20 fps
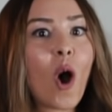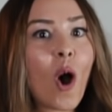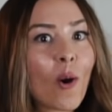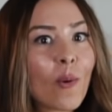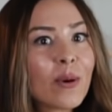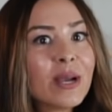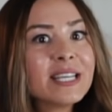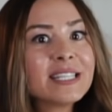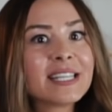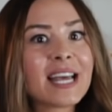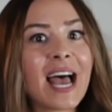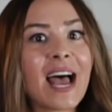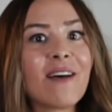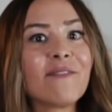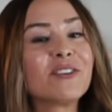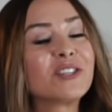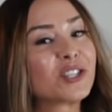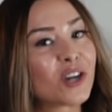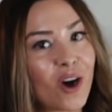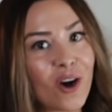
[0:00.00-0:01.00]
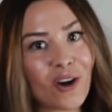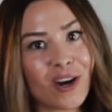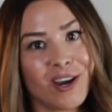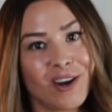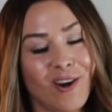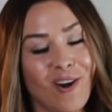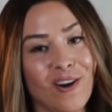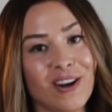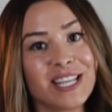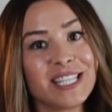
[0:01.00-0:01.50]
always have a
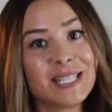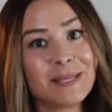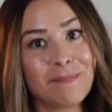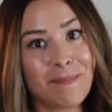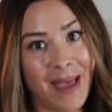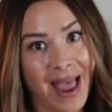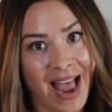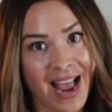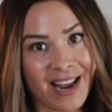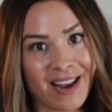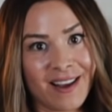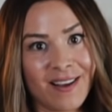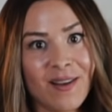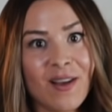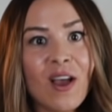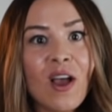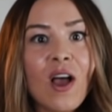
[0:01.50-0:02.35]
target on its back.